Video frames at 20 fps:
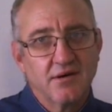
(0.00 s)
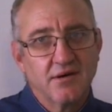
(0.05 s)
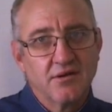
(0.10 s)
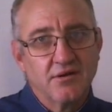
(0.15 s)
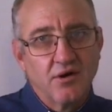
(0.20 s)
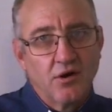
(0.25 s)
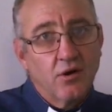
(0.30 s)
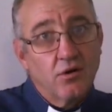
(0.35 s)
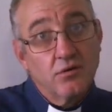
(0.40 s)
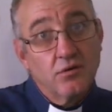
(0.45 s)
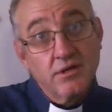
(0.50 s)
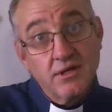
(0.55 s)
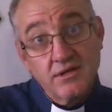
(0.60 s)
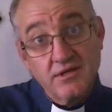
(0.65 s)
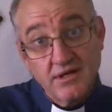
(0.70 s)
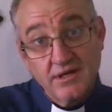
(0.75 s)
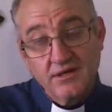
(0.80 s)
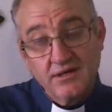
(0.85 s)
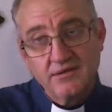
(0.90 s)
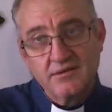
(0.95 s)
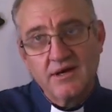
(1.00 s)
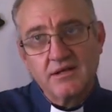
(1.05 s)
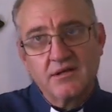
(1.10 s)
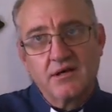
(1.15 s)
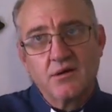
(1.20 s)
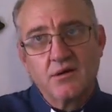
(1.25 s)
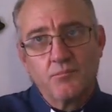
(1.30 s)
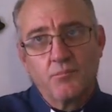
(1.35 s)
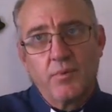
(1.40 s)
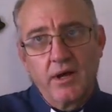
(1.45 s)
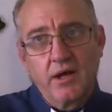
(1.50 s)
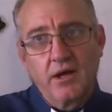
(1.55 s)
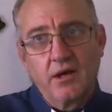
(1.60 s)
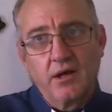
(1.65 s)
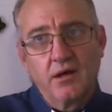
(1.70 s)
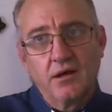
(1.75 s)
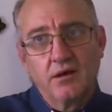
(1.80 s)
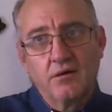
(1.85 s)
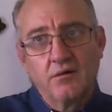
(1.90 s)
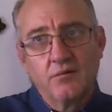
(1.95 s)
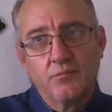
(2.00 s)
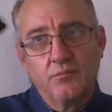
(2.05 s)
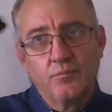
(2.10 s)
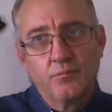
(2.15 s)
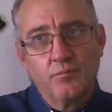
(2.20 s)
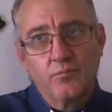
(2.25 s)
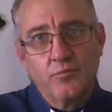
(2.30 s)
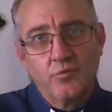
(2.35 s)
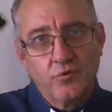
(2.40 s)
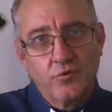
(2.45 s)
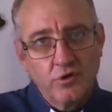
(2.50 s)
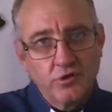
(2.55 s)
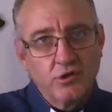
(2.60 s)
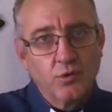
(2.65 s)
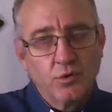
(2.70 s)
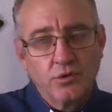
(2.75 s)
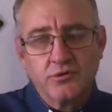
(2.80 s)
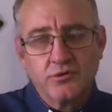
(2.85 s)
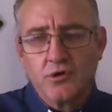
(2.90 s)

the only thing that can bring renewal.